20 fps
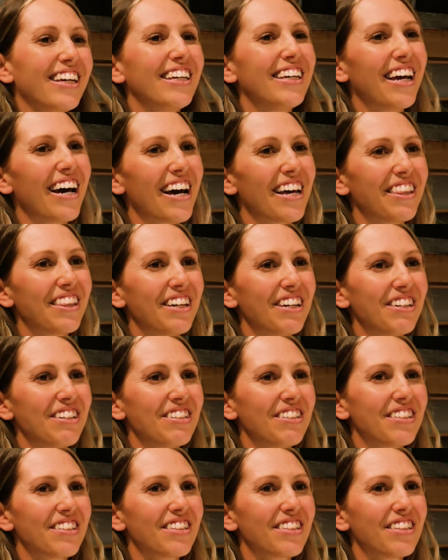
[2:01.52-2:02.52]
Yeah.
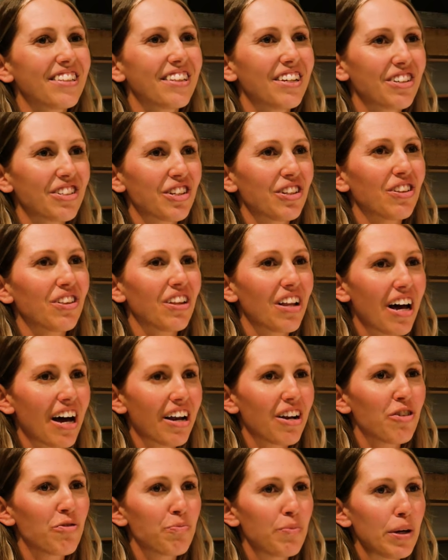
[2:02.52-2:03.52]
There's, there's a lot
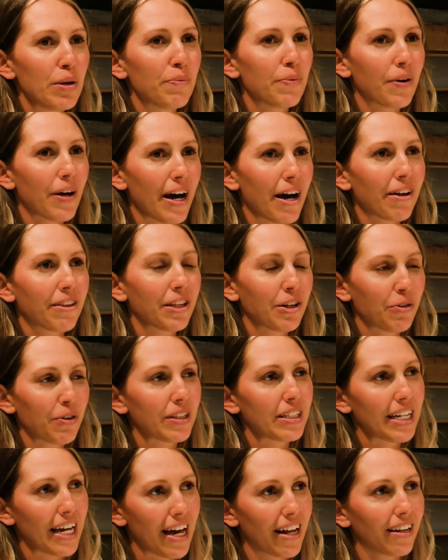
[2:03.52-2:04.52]
of people out there
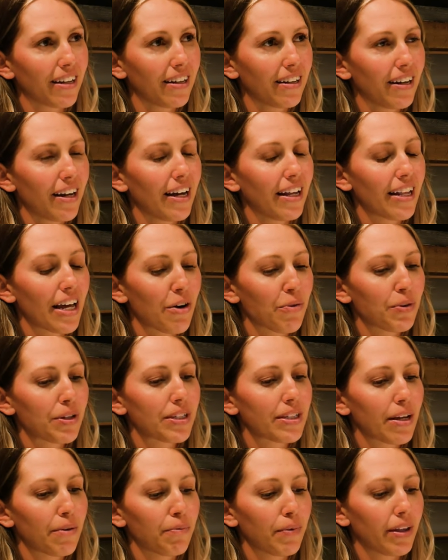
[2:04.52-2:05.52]
with talent. And that was
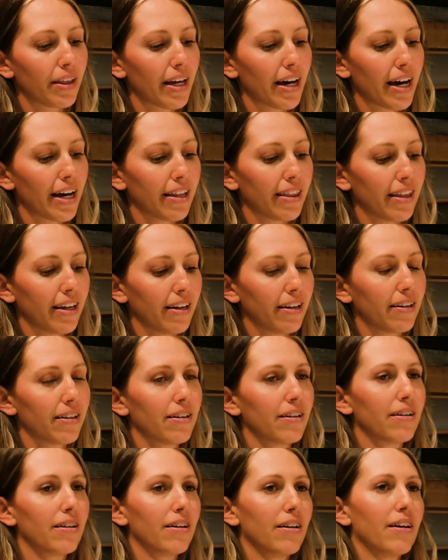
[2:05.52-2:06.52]
something that I think
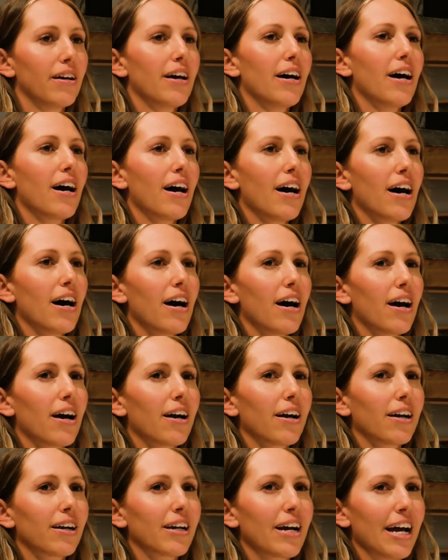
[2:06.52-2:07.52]

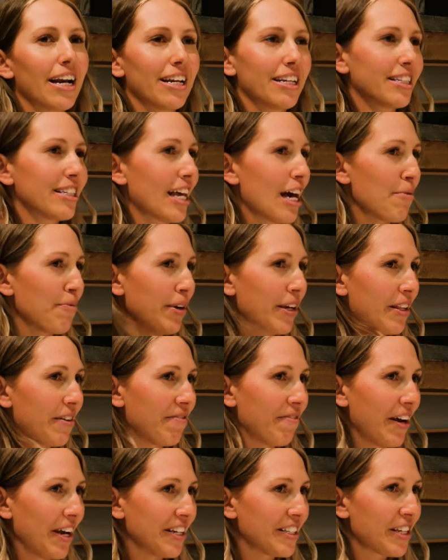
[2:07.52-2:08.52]
kind of slapped me in the
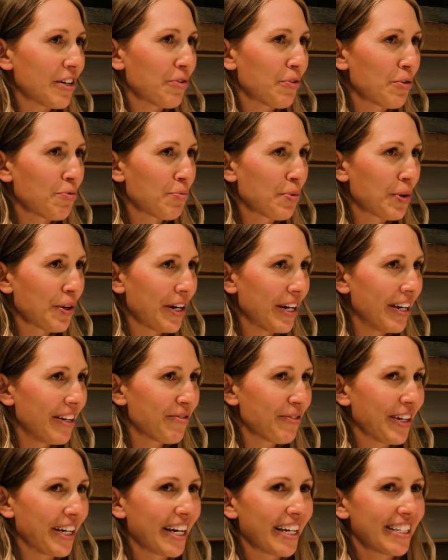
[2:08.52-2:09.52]
face at one point
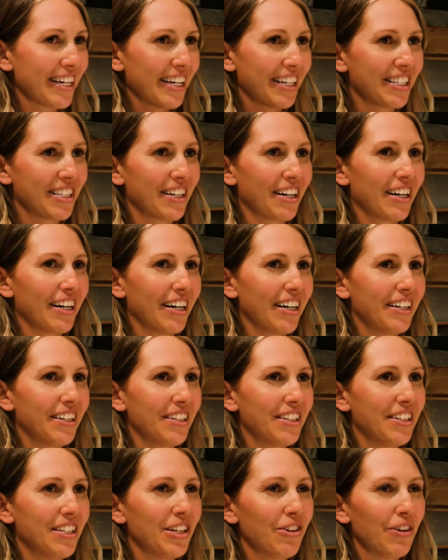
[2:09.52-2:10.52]
because I started
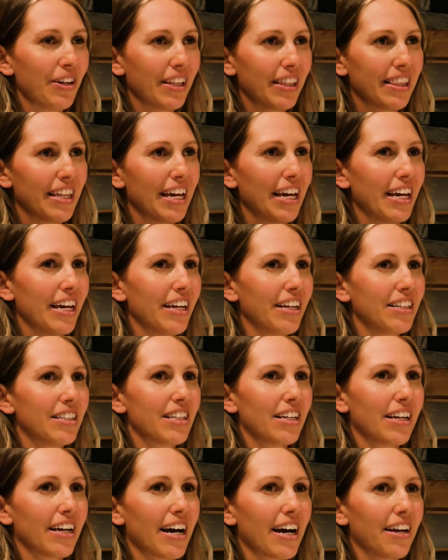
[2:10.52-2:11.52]
doing things
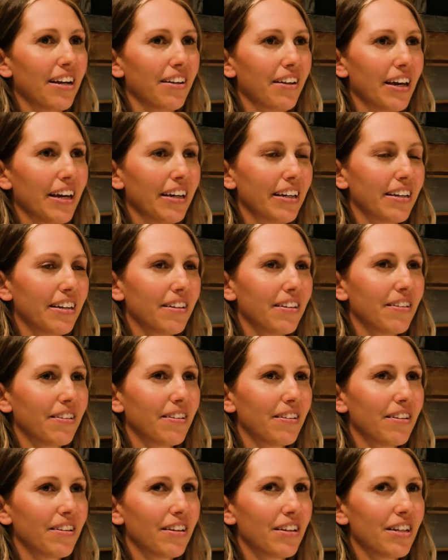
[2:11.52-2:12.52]
and kind of like
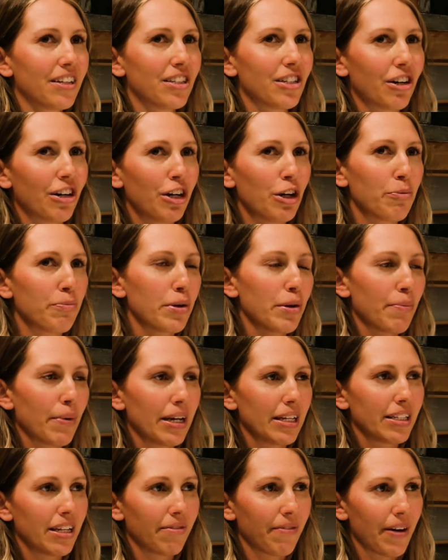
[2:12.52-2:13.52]
starting to put my
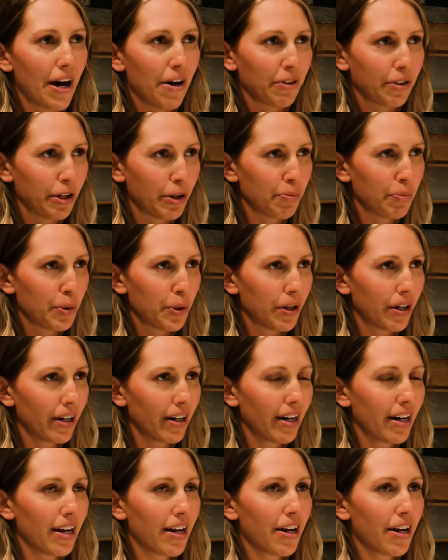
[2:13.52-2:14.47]
stuff out there more,